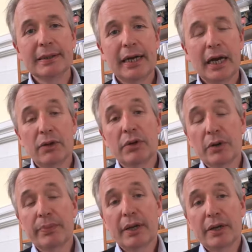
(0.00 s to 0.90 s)
And the real
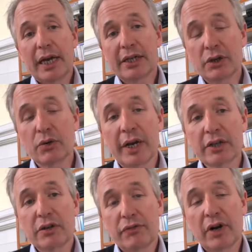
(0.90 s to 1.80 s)
actual
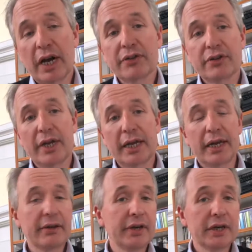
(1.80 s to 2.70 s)
question for us, and I
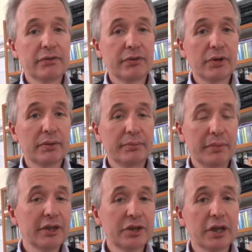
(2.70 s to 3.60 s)
think for
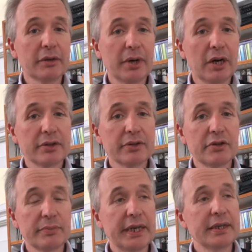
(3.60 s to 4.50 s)
military commanders, has
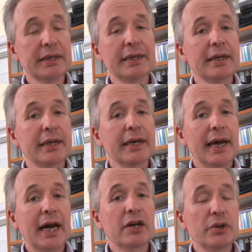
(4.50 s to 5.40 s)
been,
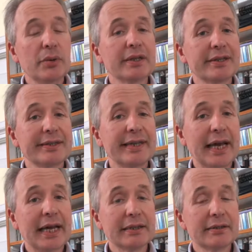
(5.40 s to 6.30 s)
how do you
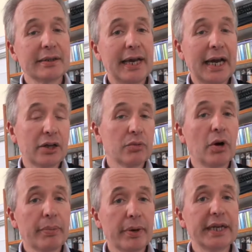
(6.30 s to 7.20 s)
understand how to
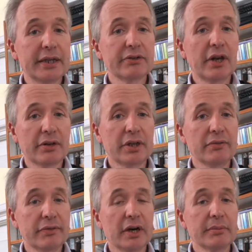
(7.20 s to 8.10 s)
operate in such an
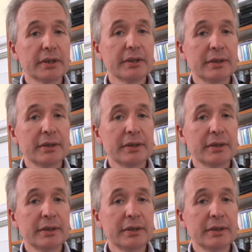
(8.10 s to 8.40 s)
environment?